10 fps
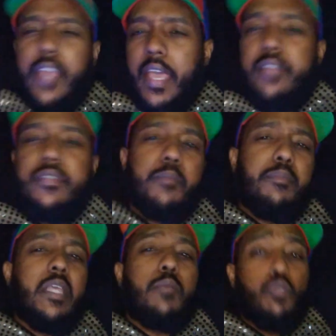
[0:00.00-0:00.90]
the
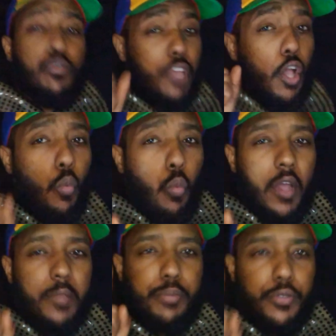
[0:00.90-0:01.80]
S&P moves
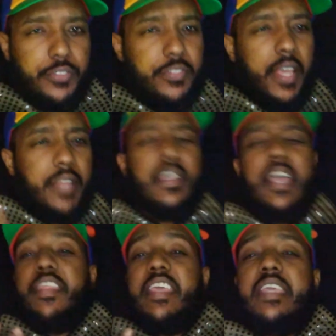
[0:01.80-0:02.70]
1%,
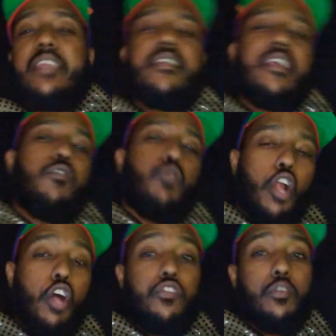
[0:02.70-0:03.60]
the ETF will
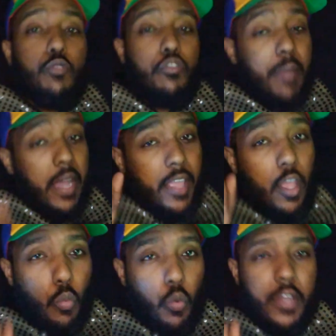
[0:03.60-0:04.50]
also move by
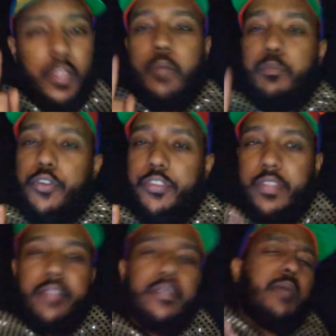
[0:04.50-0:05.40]

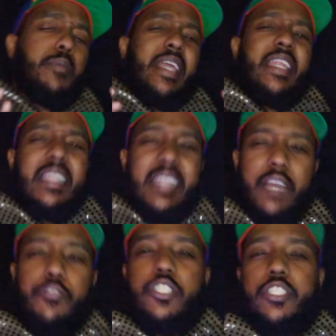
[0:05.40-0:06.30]
1%. But in a
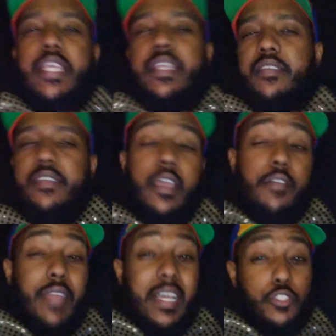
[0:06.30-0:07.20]
leveraged
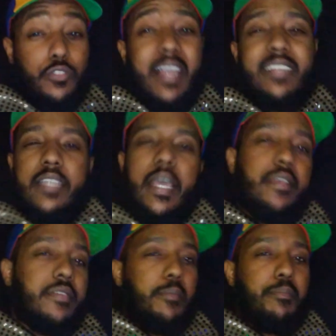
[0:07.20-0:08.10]
ETF that tracks the
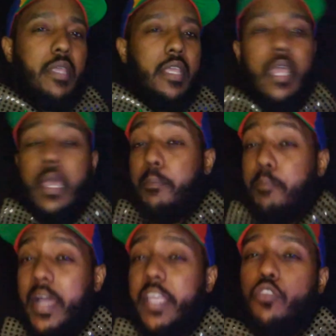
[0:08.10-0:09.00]
S&P
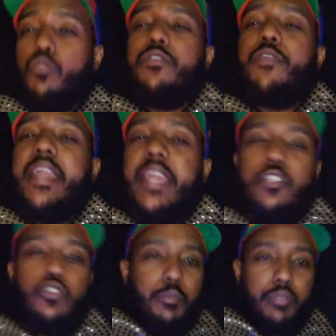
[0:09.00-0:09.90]
might use
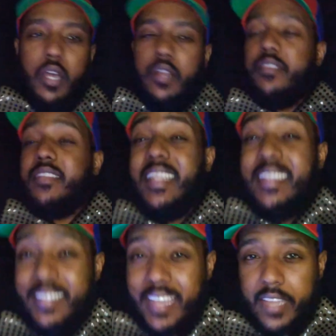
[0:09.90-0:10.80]
financial products
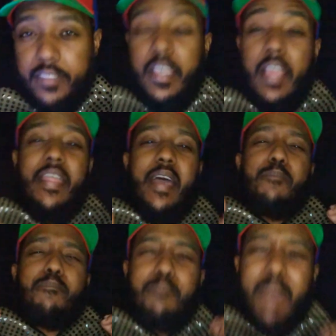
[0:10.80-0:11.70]
and debt
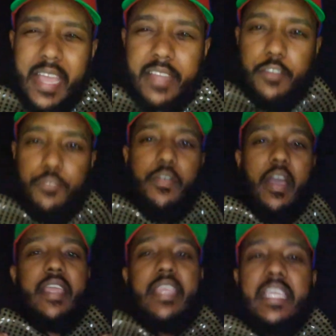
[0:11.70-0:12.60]
that
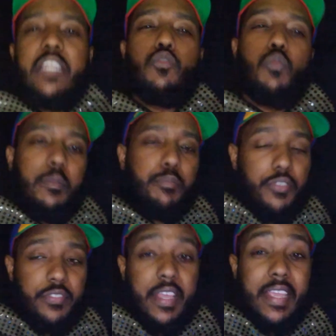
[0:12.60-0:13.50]
magnify each
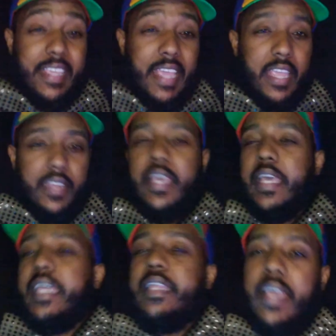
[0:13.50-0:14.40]
1% gain
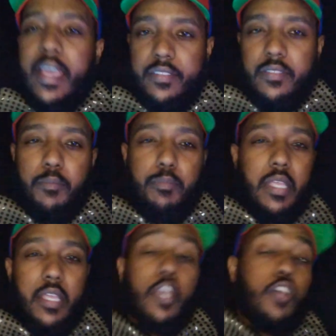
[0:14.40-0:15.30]
in the
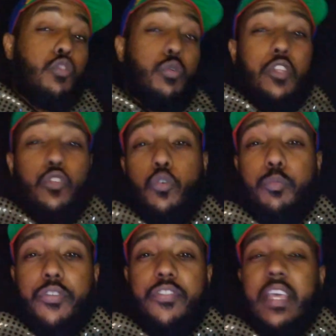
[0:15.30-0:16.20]
S&P to a
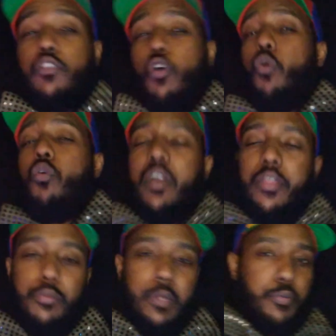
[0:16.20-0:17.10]
2% or
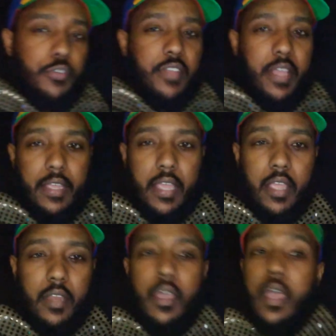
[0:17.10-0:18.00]
a 3%
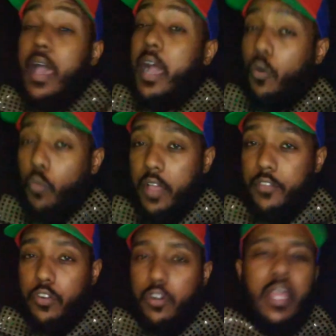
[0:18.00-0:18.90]
gain.
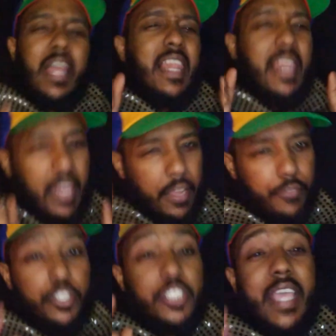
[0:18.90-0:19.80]
However,
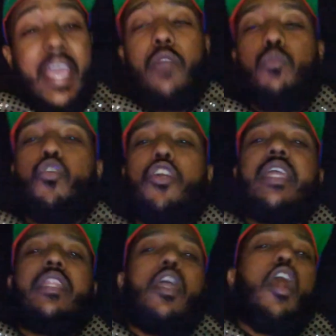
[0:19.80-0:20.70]
leverage can work
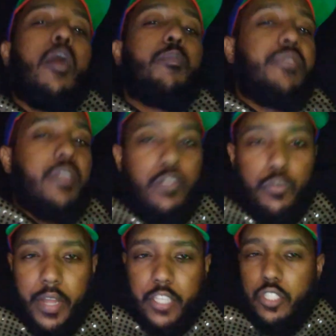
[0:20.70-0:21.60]
in the opposite
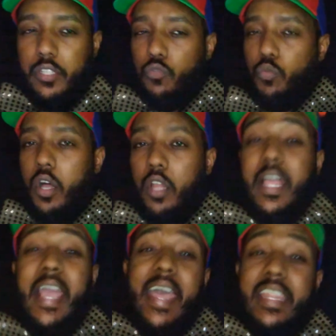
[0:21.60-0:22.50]
direction as well
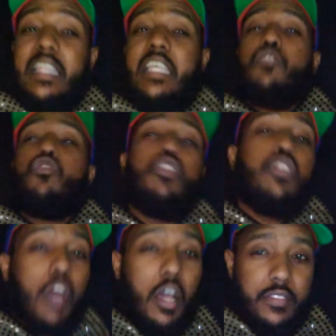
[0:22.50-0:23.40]
and lead to
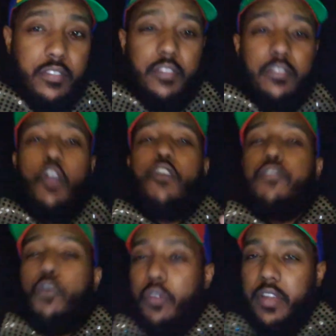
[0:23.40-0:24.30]
losses
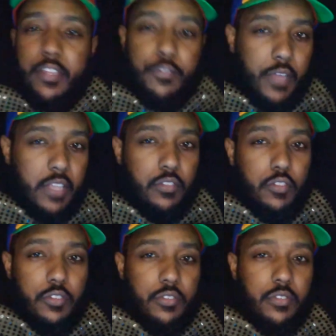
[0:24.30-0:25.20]
for
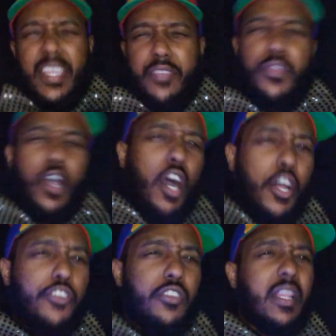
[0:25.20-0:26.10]
investors. If the
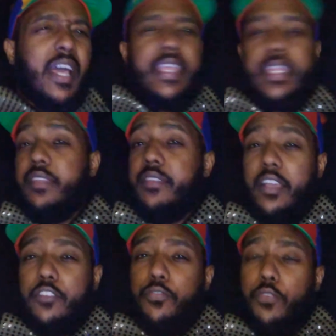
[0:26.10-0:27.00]
underlying
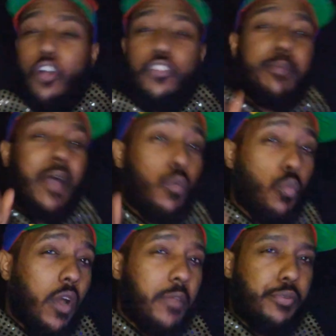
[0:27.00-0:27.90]
index falls by
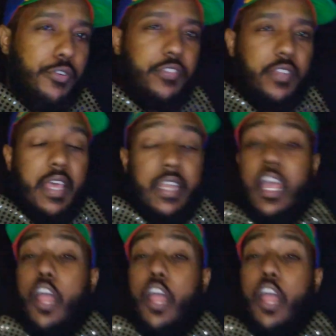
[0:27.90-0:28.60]
1%,